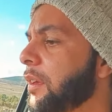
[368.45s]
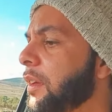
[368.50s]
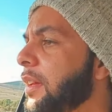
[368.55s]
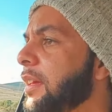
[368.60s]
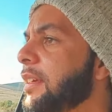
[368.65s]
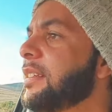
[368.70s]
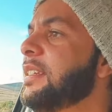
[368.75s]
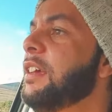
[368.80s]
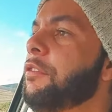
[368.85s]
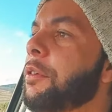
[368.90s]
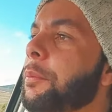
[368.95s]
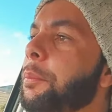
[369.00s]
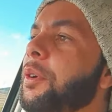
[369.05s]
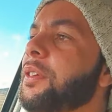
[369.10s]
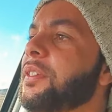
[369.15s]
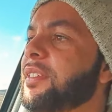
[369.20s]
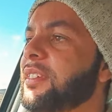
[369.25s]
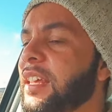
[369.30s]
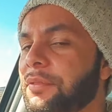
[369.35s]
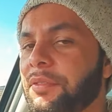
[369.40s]

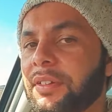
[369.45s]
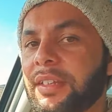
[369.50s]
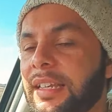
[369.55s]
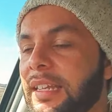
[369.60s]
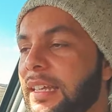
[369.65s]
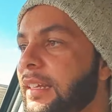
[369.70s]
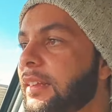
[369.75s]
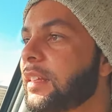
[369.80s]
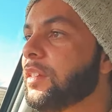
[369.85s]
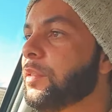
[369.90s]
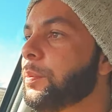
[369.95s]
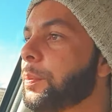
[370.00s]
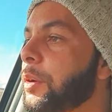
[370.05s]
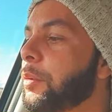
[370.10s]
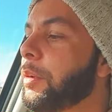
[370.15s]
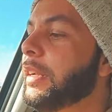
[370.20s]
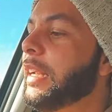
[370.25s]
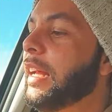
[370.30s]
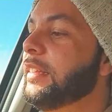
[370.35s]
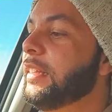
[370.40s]
7.7 liters per
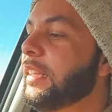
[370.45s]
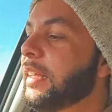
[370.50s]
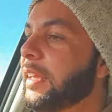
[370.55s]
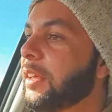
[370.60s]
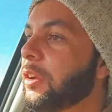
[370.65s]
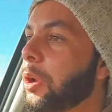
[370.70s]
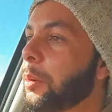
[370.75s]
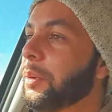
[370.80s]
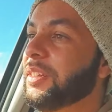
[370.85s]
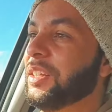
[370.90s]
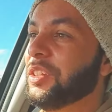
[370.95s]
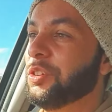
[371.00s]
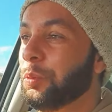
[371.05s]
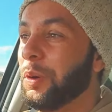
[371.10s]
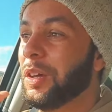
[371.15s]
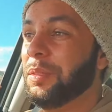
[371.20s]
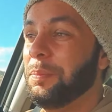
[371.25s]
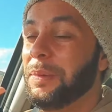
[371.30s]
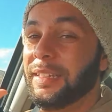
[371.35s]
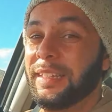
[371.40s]
100 kilometers
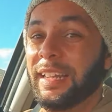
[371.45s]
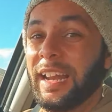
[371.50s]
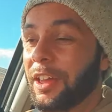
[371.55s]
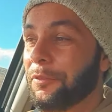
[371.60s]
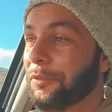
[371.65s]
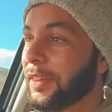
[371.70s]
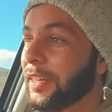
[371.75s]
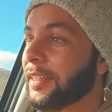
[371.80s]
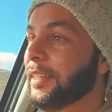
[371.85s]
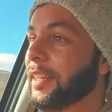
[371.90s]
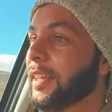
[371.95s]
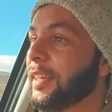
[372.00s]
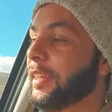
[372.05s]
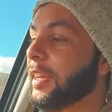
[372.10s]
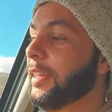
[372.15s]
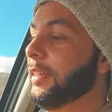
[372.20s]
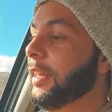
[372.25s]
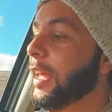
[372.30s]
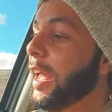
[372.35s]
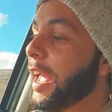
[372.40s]
with me driving it like
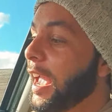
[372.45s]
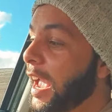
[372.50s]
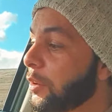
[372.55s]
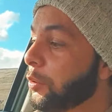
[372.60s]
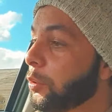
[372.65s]
that. And